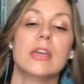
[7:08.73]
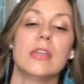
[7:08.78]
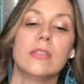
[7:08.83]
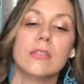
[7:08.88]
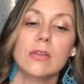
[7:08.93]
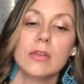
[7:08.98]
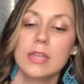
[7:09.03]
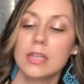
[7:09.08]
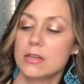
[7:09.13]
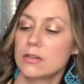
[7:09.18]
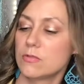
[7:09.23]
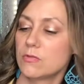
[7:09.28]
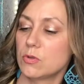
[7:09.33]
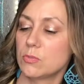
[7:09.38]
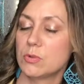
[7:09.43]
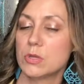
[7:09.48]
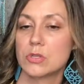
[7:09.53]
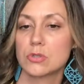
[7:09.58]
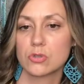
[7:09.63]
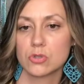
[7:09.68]
the end of the
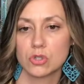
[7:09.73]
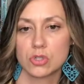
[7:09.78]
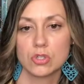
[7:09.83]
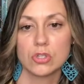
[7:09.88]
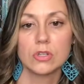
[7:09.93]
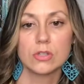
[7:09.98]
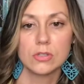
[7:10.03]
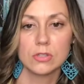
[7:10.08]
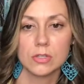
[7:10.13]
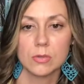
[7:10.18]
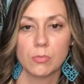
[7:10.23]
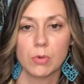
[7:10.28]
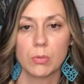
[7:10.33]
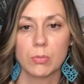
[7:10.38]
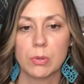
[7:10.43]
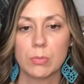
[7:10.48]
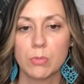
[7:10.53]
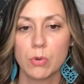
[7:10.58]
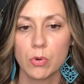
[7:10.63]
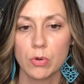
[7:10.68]
pencil should somewhat
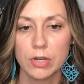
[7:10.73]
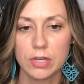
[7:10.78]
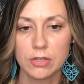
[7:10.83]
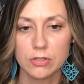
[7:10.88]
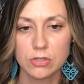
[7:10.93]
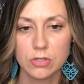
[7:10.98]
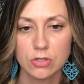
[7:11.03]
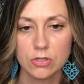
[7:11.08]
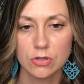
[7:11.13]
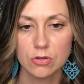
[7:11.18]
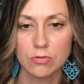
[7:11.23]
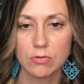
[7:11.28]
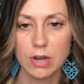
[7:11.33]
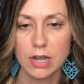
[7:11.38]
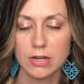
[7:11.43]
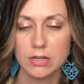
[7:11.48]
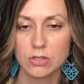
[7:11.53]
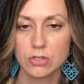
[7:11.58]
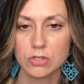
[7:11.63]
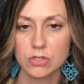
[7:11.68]
be pointing to your
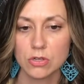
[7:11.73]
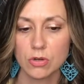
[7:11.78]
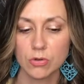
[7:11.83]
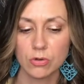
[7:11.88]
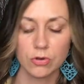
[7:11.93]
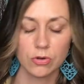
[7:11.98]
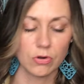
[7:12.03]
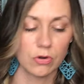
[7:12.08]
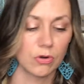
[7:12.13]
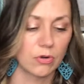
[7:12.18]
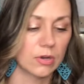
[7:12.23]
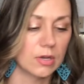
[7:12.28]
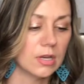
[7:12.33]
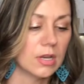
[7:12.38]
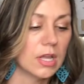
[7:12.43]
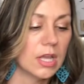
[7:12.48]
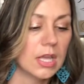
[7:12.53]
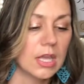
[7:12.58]
writing shoulder, and